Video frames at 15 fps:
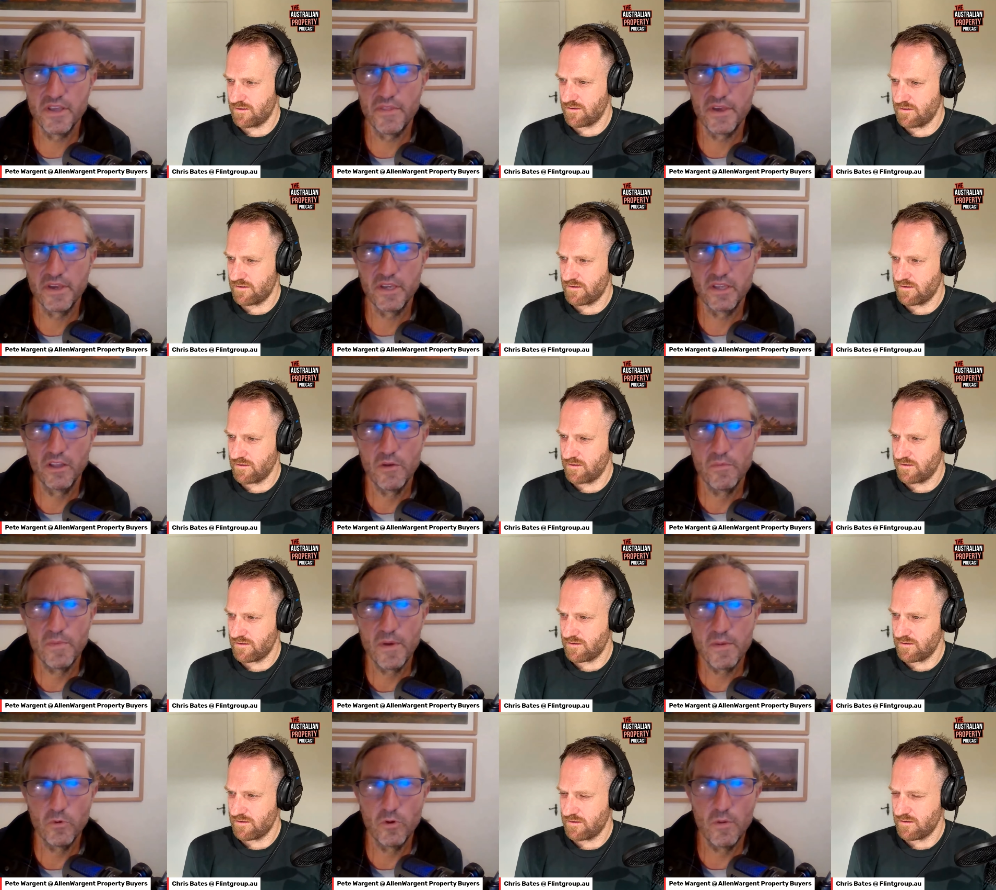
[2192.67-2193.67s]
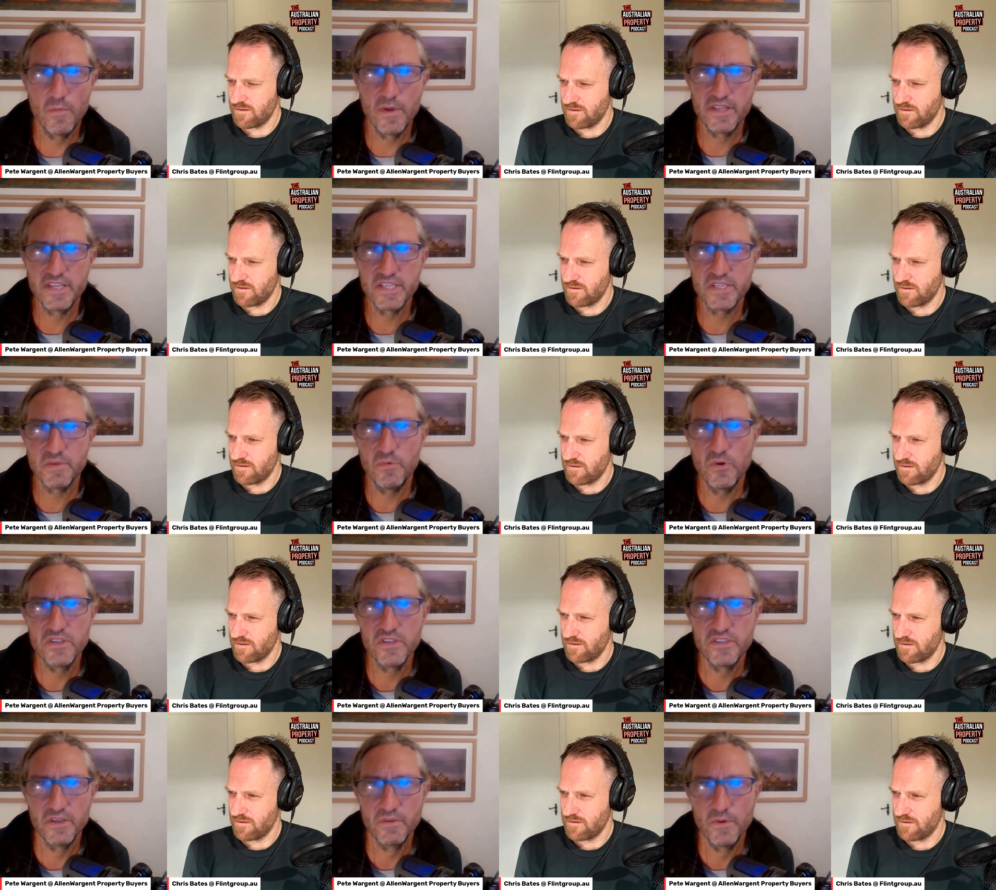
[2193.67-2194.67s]
Speaker 1: I think a lot of people are a bit
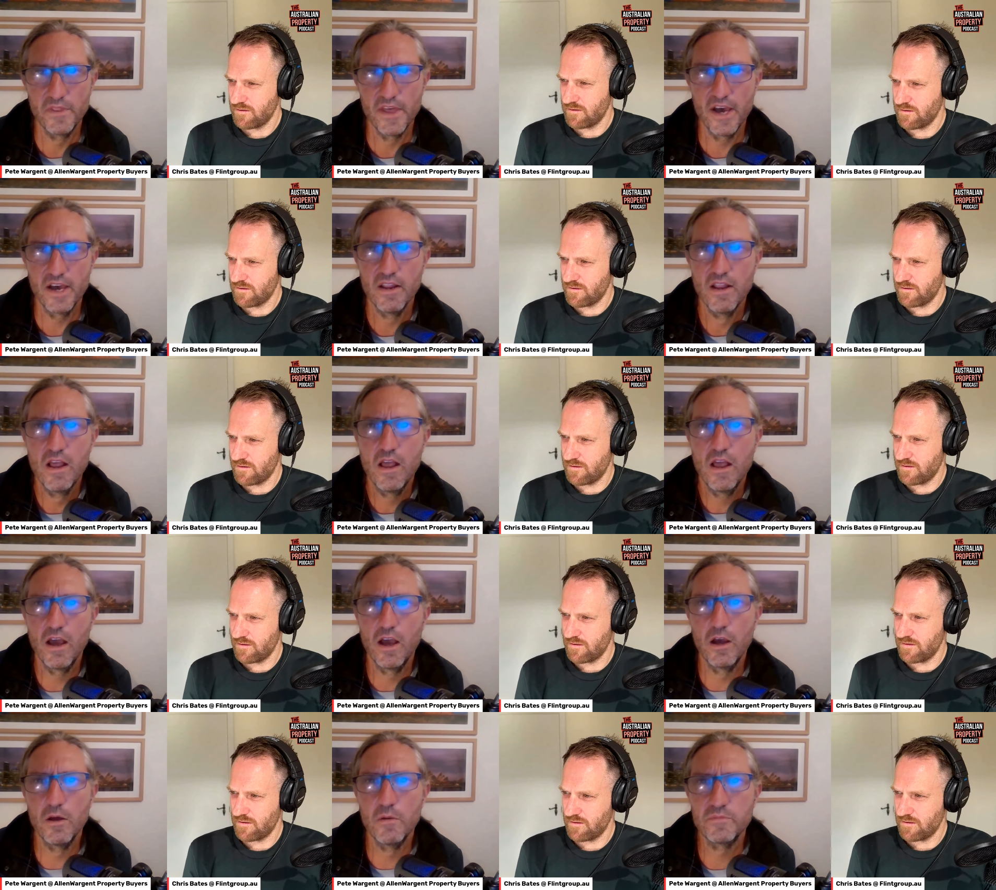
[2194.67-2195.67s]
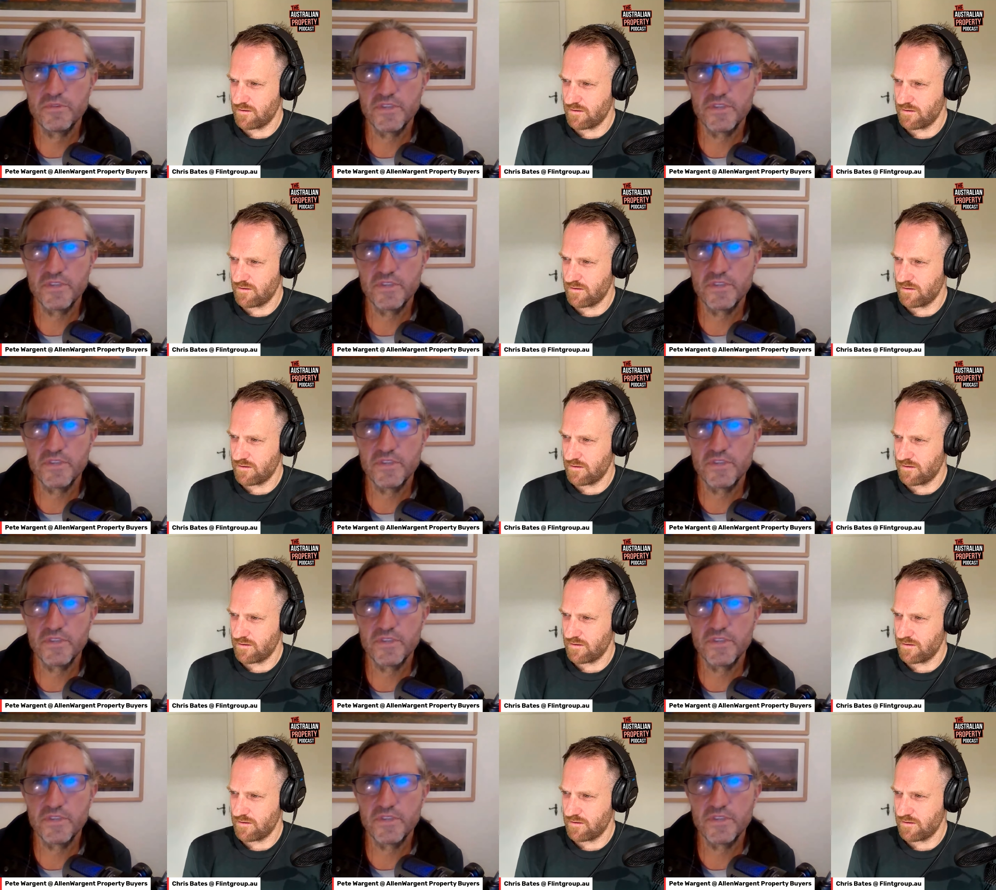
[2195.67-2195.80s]
disappointed with that. Um,